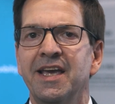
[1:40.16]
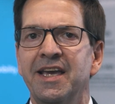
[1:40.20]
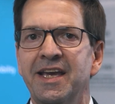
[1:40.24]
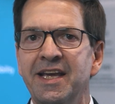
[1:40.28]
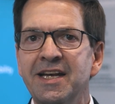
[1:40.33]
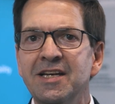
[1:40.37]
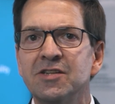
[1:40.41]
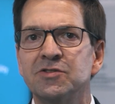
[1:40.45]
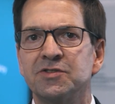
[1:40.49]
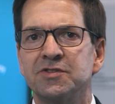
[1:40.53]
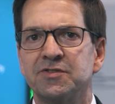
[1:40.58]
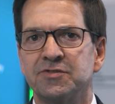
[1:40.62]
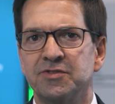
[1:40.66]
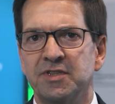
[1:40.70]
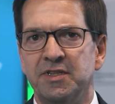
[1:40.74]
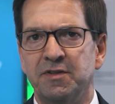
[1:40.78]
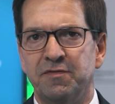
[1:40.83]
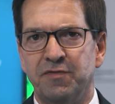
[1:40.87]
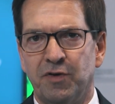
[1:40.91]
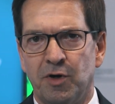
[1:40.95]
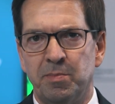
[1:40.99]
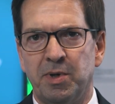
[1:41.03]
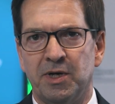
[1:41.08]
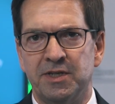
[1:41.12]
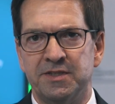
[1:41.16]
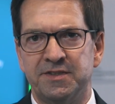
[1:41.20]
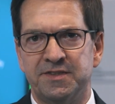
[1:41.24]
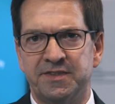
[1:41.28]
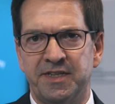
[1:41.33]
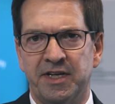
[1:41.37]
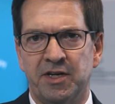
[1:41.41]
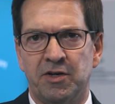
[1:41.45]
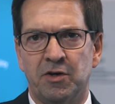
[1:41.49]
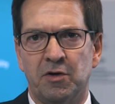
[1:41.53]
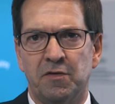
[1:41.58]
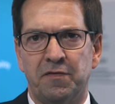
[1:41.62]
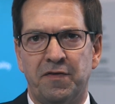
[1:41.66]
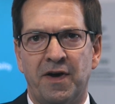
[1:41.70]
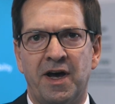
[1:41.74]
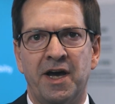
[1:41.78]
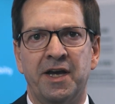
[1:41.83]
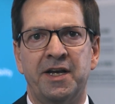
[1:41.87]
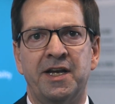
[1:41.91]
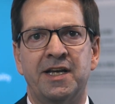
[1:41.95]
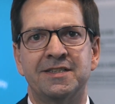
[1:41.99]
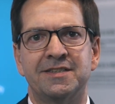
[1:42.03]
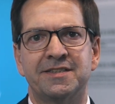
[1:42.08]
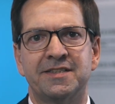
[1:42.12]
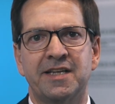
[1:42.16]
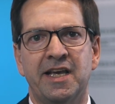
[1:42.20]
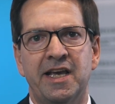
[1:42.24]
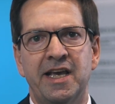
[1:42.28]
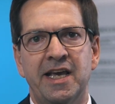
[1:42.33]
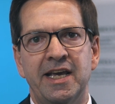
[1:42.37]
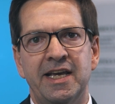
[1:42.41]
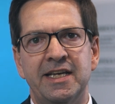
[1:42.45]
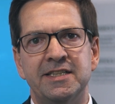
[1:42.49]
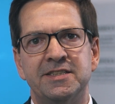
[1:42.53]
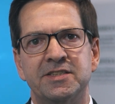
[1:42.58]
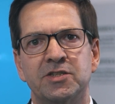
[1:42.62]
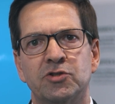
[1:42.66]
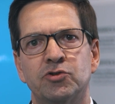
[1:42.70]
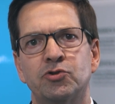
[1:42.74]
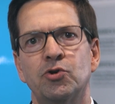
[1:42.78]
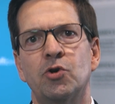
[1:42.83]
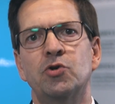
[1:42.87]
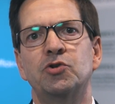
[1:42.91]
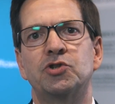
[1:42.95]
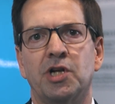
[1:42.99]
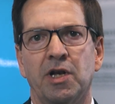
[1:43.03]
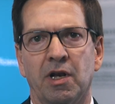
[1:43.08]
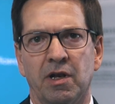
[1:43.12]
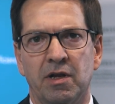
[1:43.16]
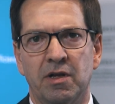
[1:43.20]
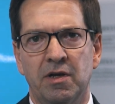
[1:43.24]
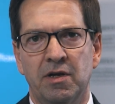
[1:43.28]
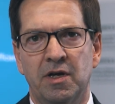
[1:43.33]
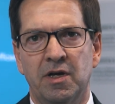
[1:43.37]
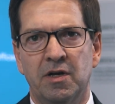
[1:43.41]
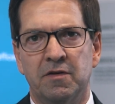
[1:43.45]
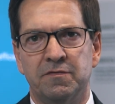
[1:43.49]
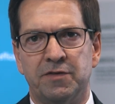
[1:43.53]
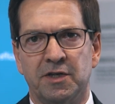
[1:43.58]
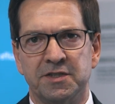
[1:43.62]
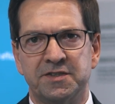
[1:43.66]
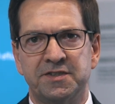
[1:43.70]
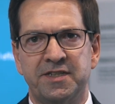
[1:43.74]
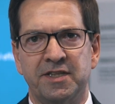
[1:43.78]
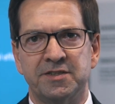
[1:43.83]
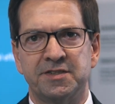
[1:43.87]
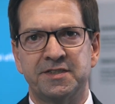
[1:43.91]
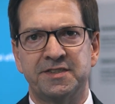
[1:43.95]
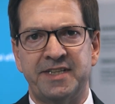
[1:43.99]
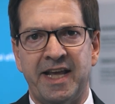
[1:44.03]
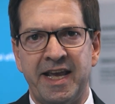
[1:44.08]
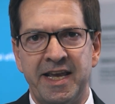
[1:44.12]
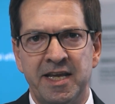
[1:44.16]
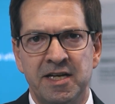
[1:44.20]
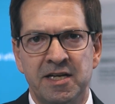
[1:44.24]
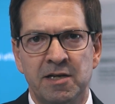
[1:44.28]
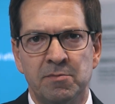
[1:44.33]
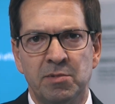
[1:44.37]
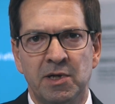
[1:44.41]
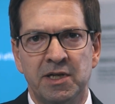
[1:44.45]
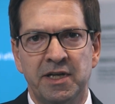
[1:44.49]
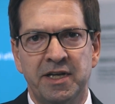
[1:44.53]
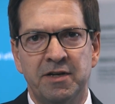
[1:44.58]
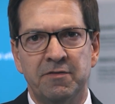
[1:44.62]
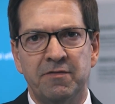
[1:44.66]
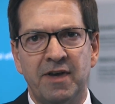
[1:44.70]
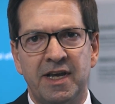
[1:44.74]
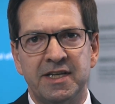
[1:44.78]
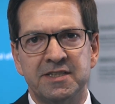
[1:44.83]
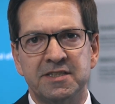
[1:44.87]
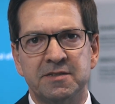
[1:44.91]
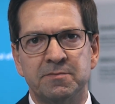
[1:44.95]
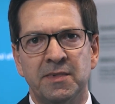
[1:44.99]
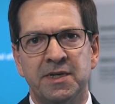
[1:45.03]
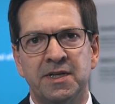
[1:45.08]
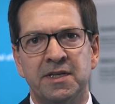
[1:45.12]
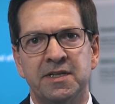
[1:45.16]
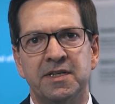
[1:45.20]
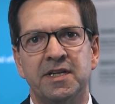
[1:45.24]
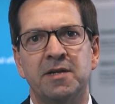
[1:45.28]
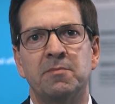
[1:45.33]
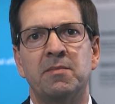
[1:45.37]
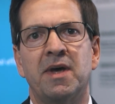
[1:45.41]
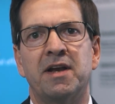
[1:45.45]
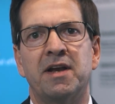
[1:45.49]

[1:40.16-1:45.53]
Industry 4.0 finance is crucial for sustainable investment in